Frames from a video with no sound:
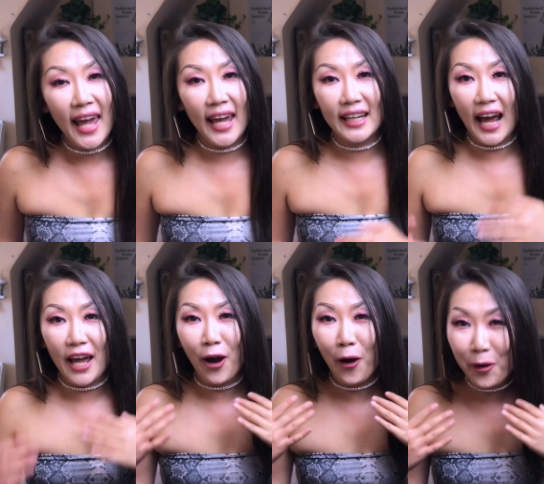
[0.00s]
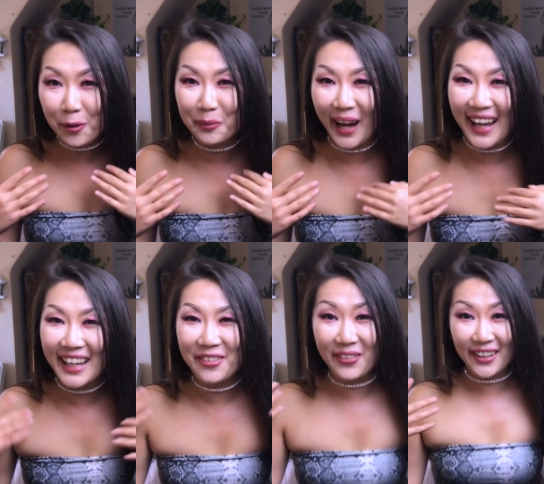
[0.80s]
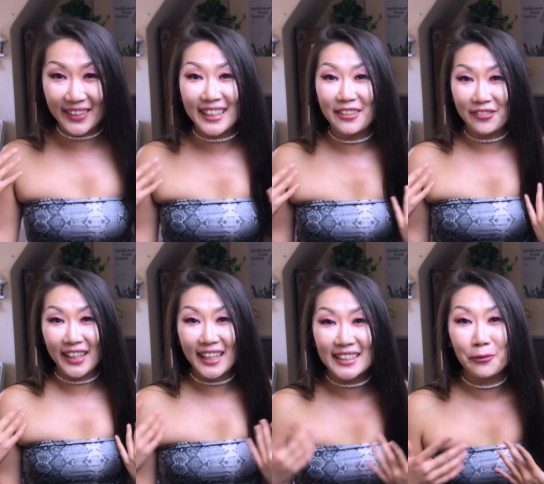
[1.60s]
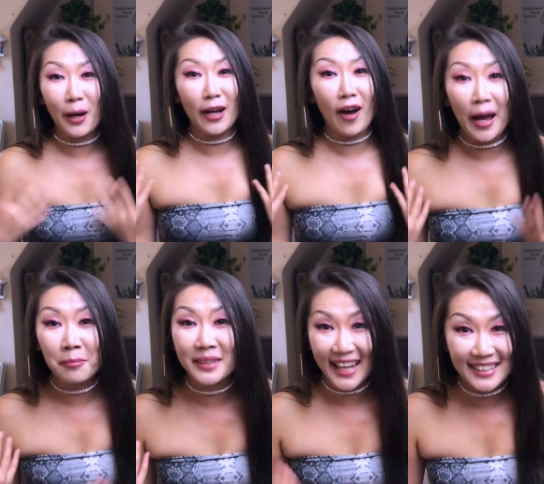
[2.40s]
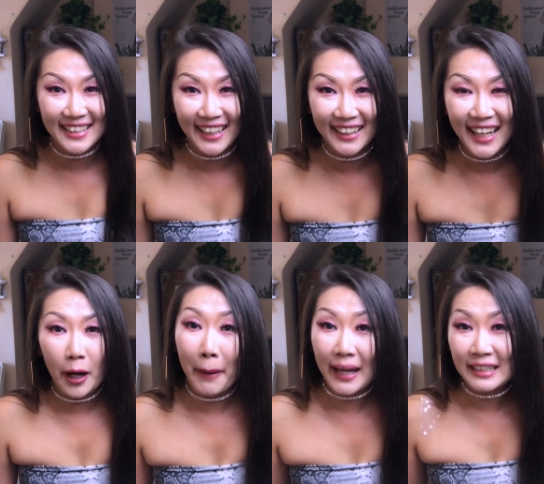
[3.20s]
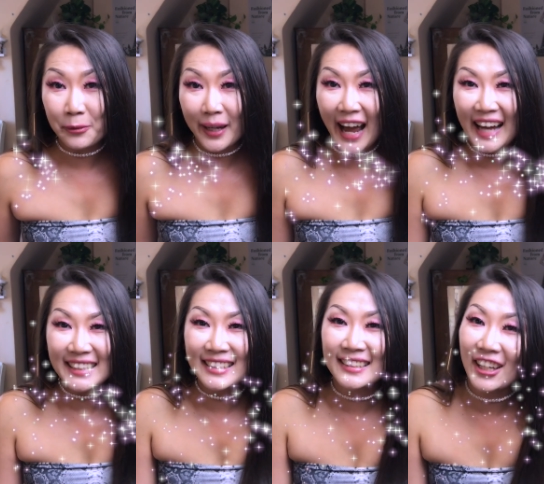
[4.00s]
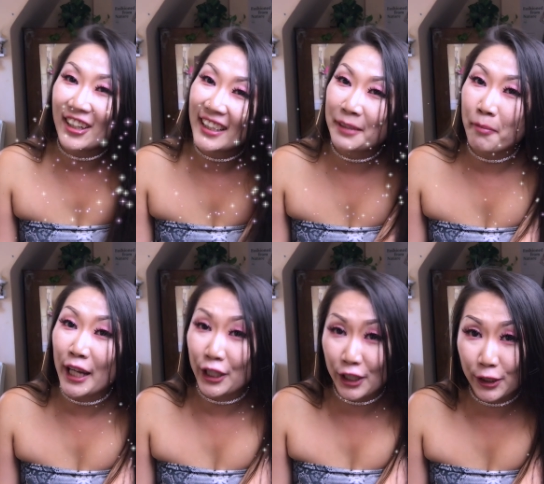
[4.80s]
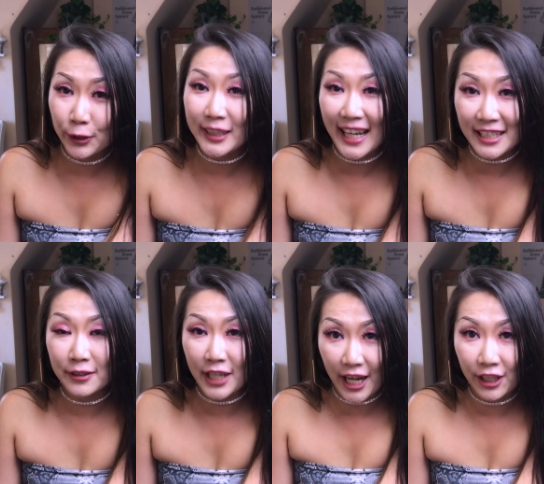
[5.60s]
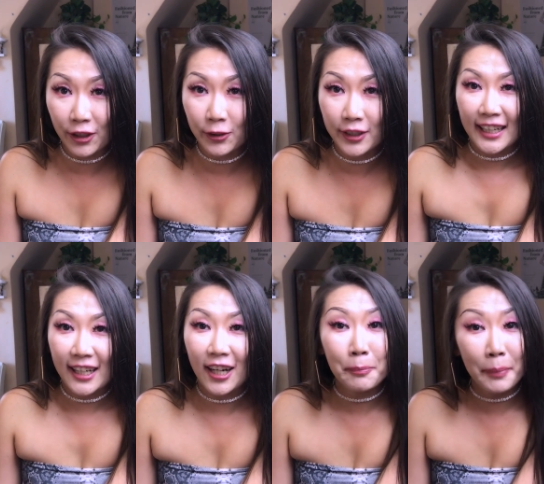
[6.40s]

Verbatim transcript: and I hope I can wearing the wigs while I'm dancing. By the way, I just started my new dance channel called